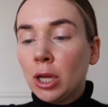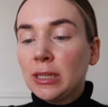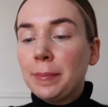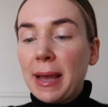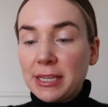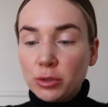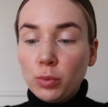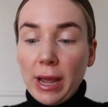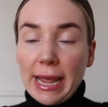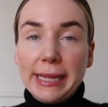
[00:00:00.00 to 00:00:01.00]
The best
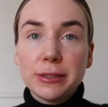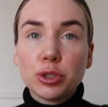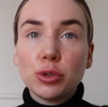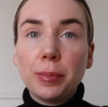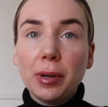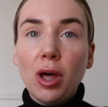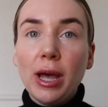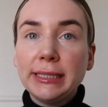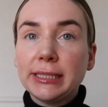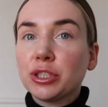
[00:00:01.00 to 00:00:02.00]
way to
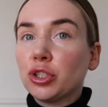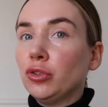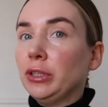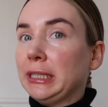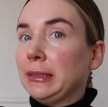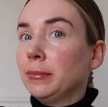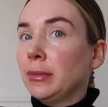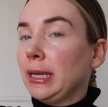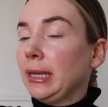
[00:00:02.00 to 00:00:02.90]
apply this cream